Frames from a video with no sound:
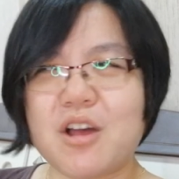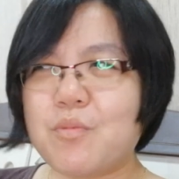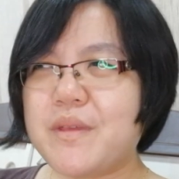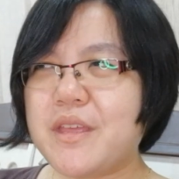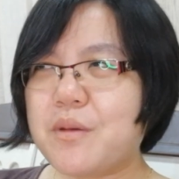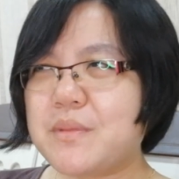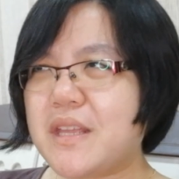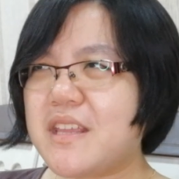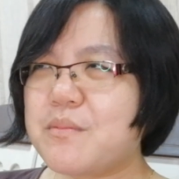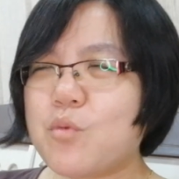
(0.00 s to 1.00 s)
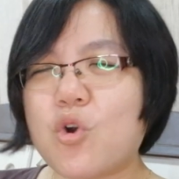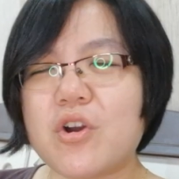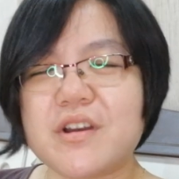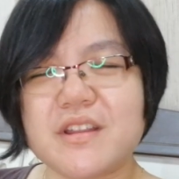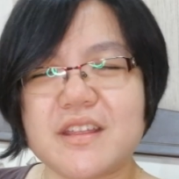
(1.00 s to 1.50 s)
I'll be updating
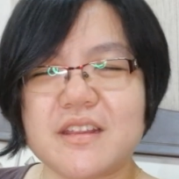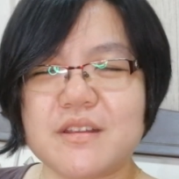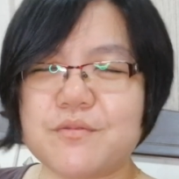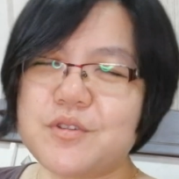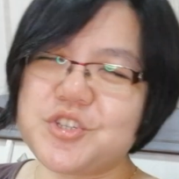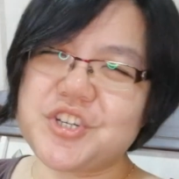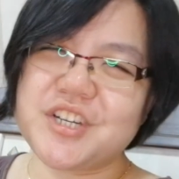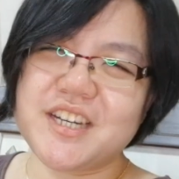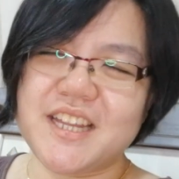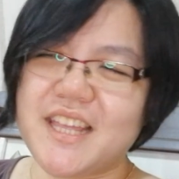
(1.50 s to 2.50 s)
more in the future.